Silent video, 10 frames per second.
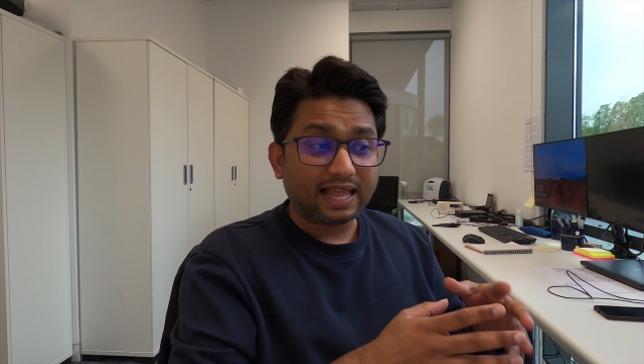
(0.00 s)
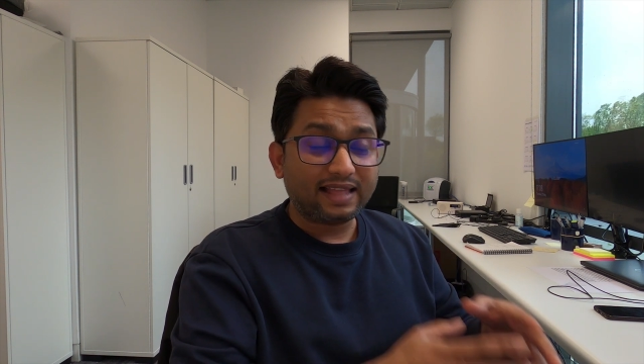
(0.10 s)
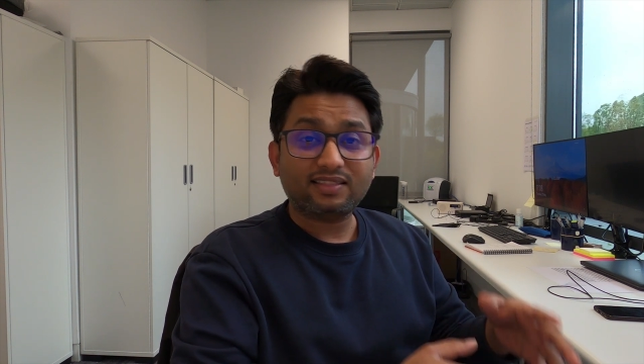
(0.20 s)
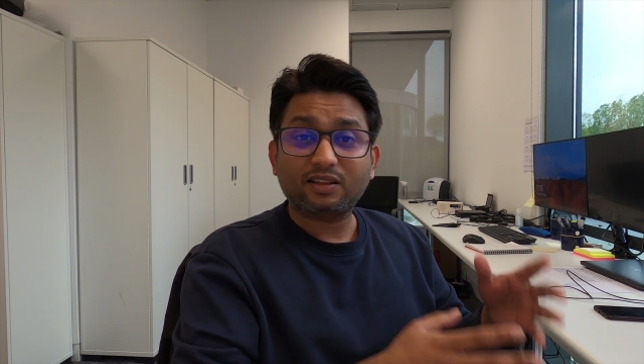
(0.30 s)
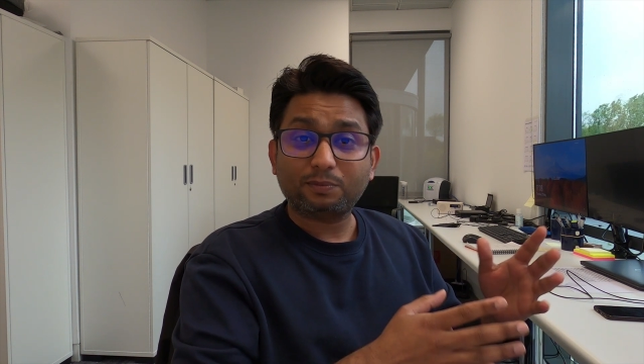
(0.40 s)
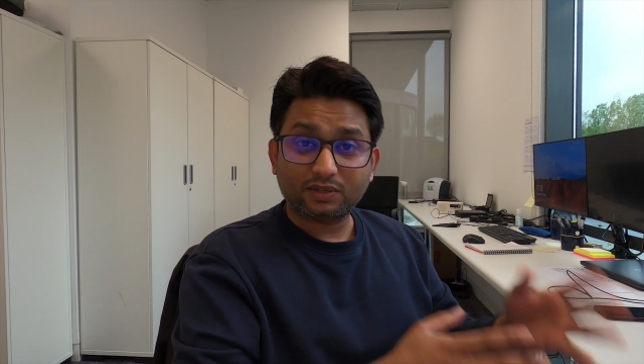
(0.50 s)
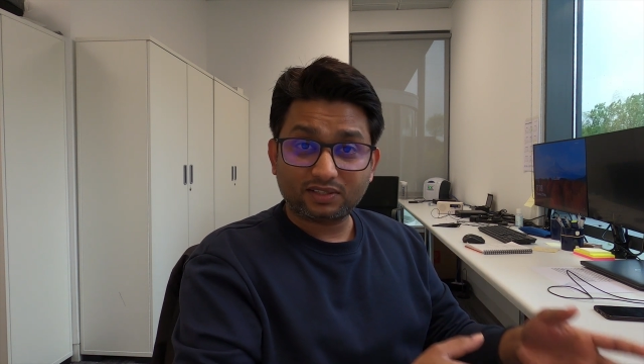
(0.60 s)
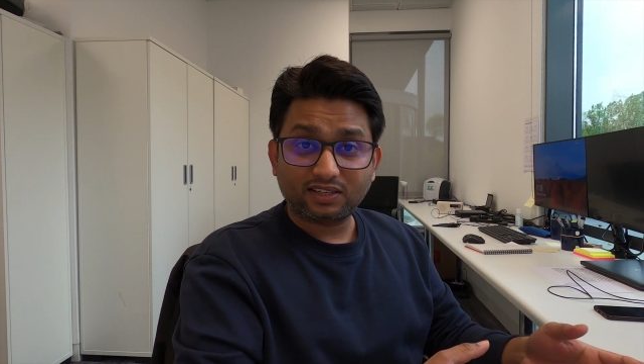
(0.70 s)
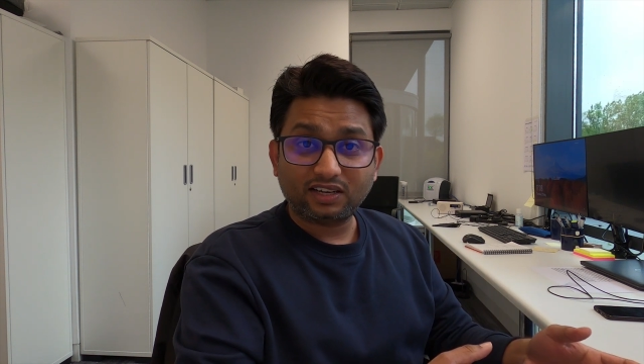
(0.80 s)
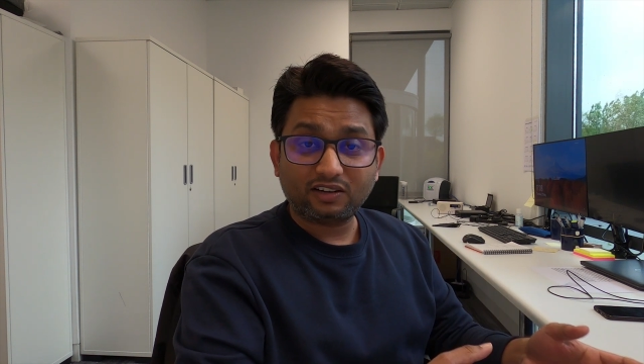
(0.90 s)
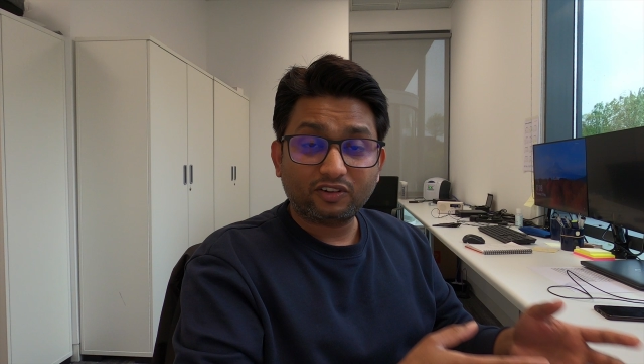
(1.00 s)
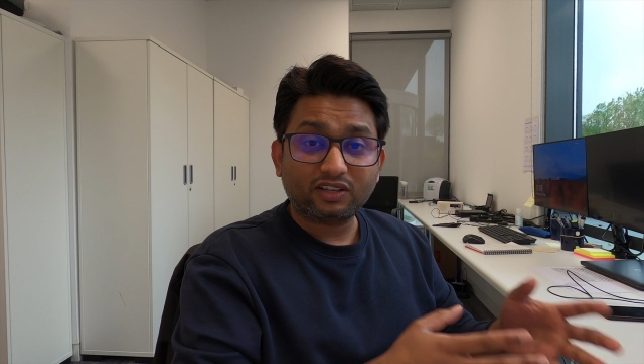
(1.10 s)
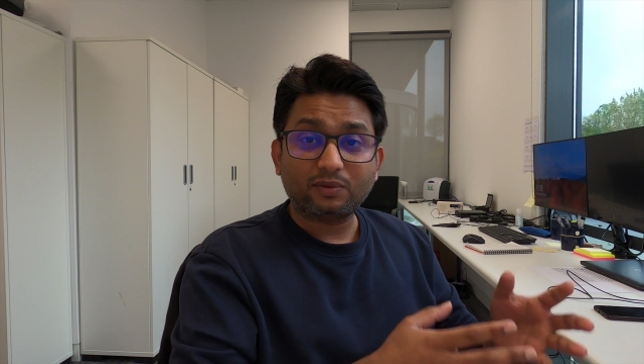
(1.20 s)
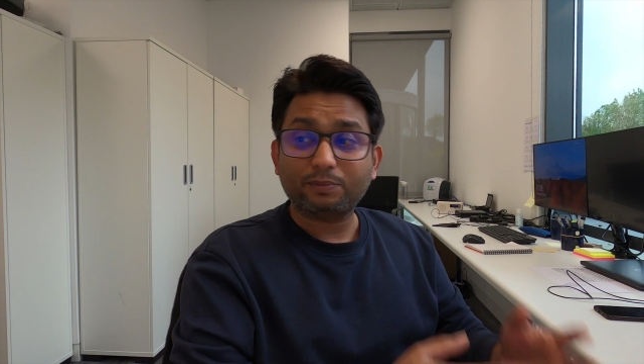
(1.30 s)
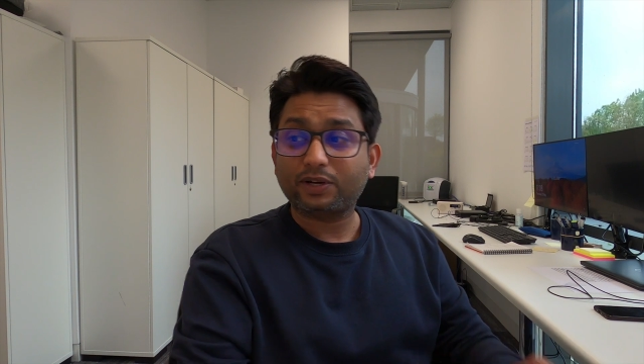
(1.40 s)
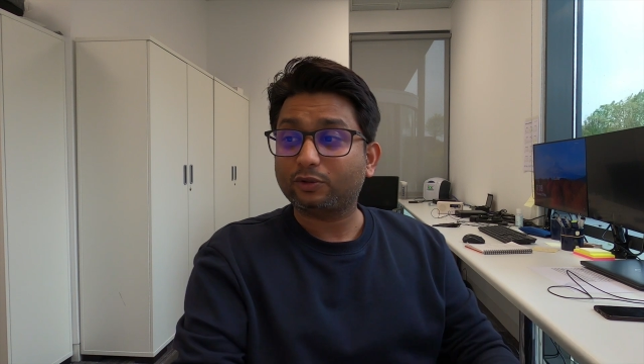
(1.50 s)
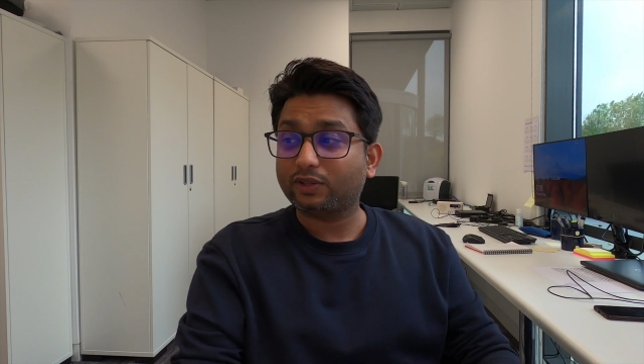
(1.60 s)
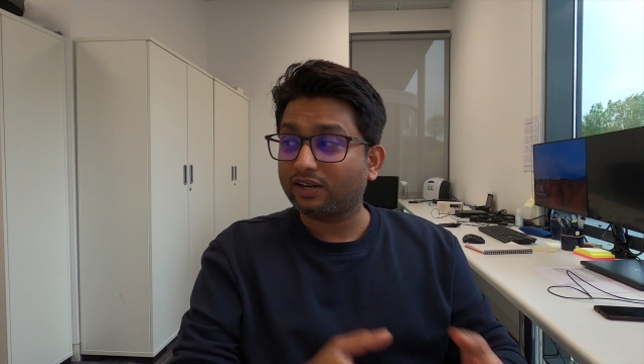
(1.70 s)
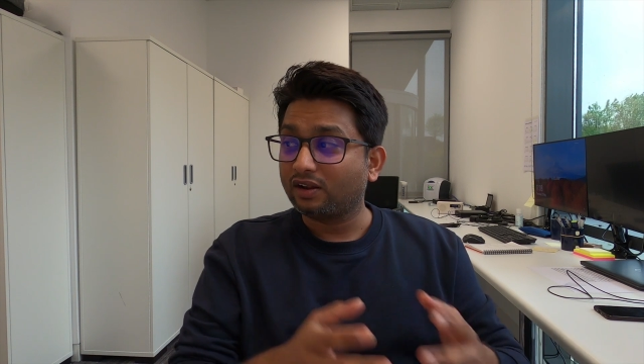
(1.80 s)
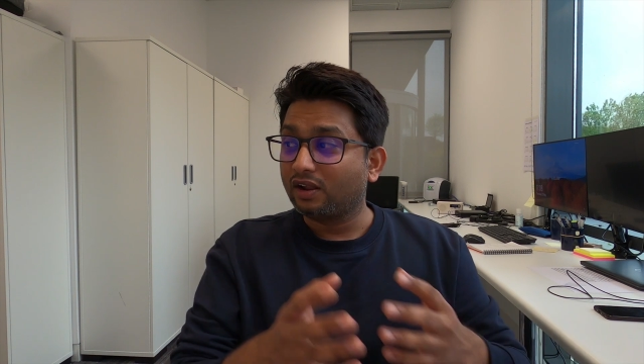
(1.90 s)
and their personal network compared to
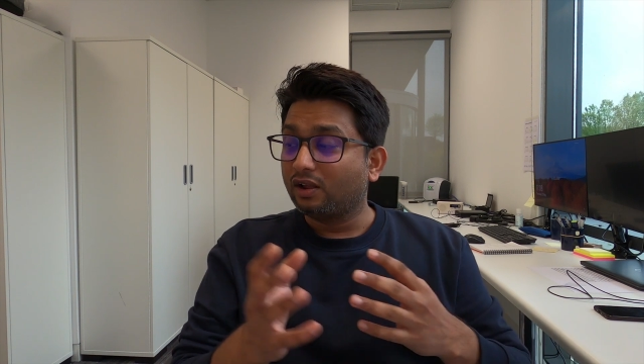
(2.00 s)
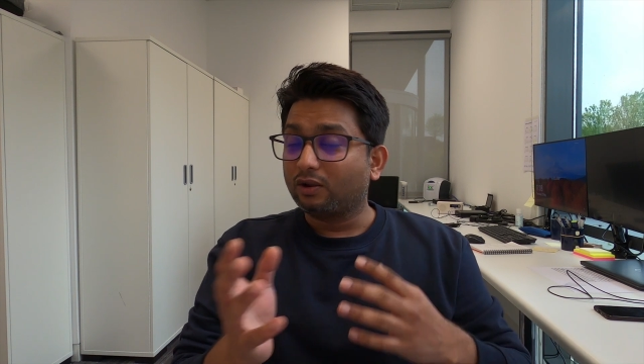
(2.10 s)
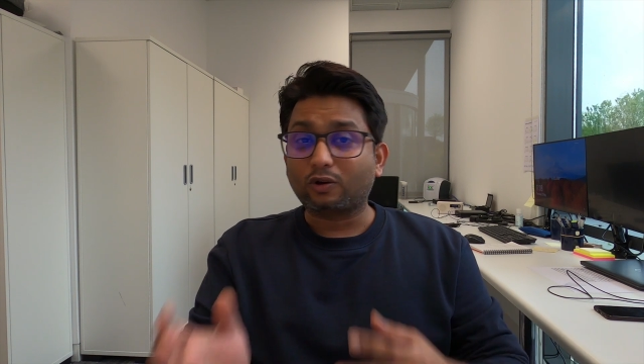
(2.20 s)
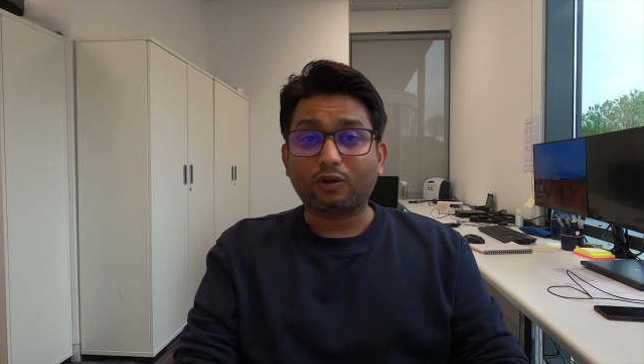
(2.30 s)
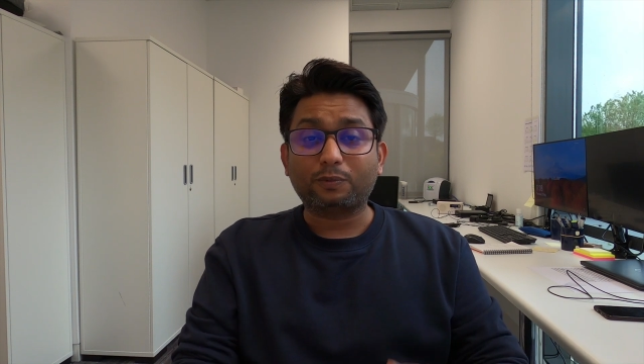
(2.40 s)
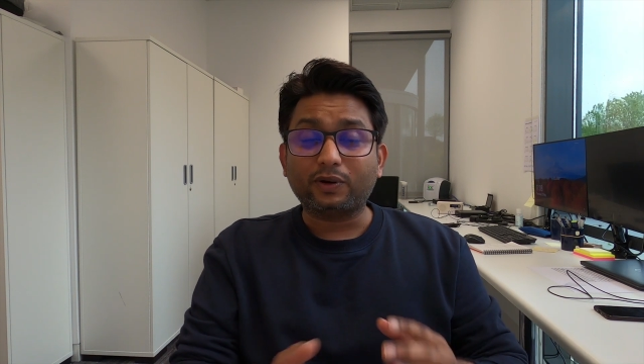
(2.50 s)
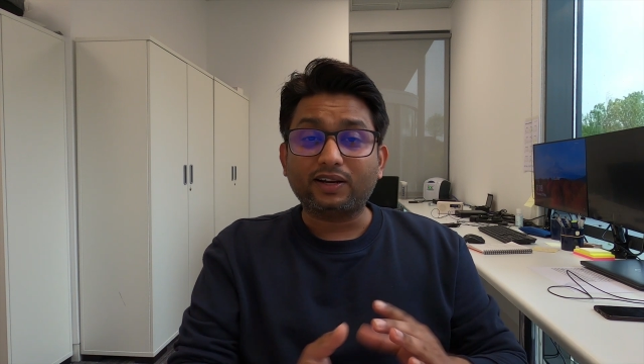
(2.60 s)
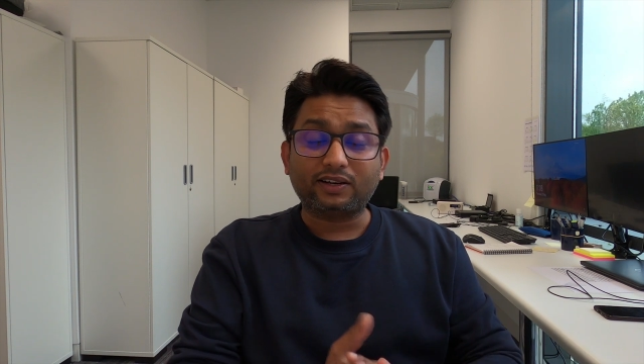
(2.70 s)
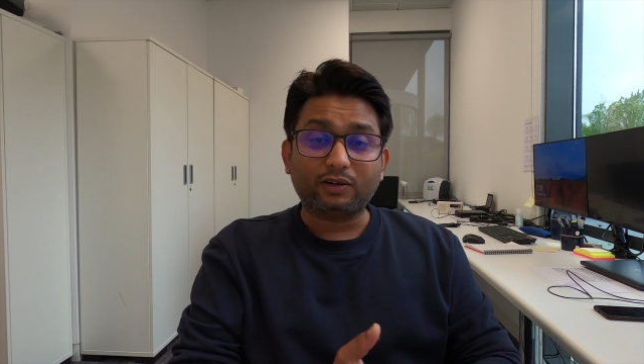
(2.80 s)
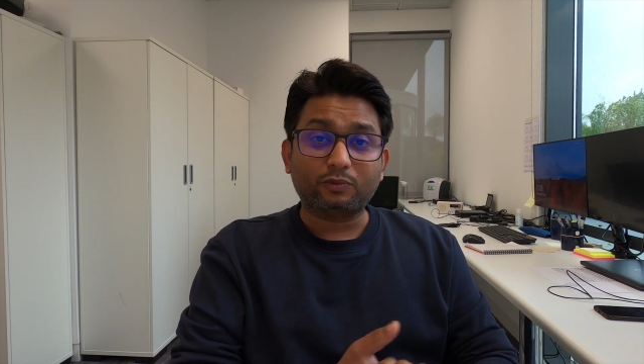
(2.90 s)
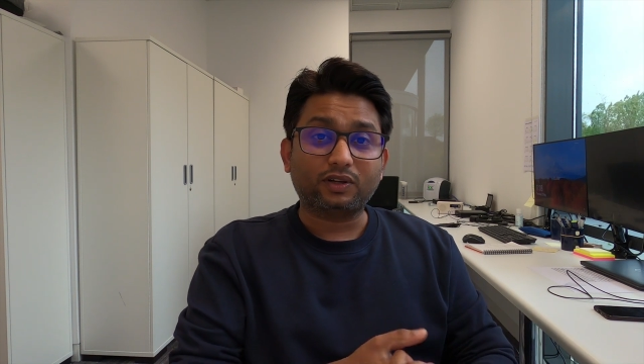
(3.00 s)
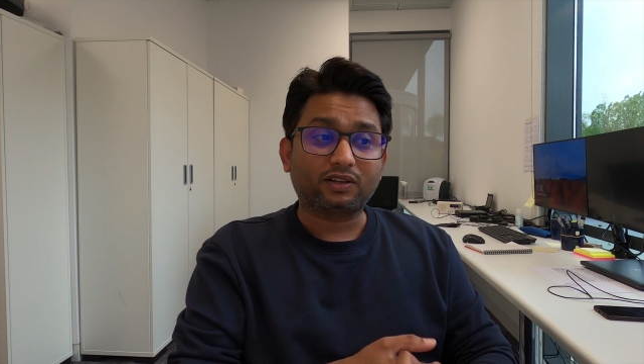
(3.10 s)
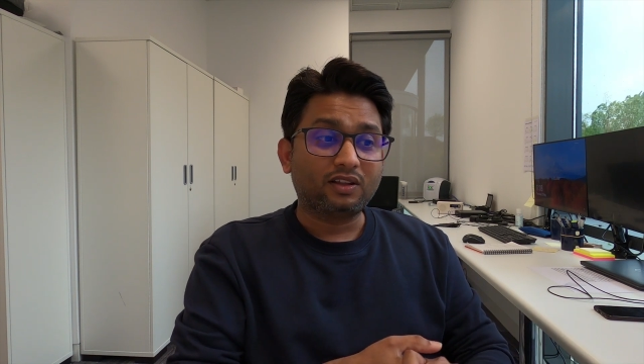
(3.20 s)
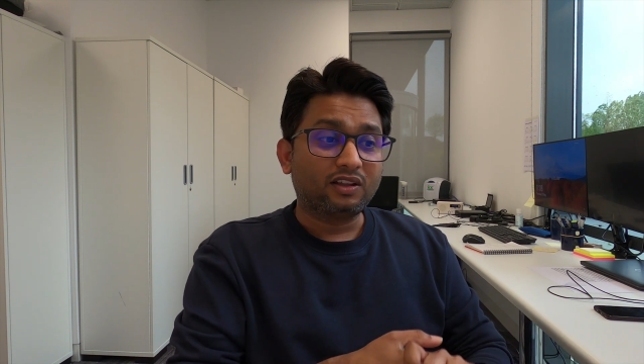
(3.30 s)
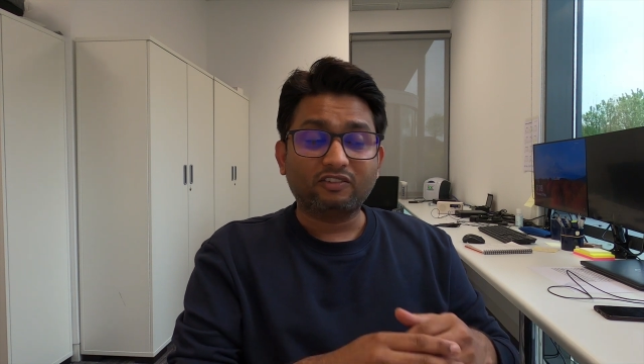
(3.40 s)
their corporate network,